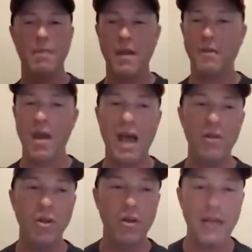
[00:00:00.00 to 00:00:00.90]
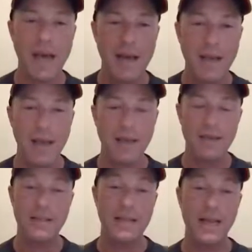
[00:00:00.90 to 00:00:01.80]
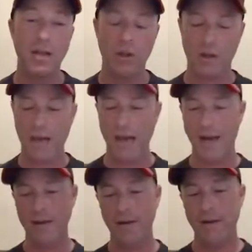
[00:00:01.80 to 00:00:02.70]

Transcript: If you haven't looked at it yet, take a look at it.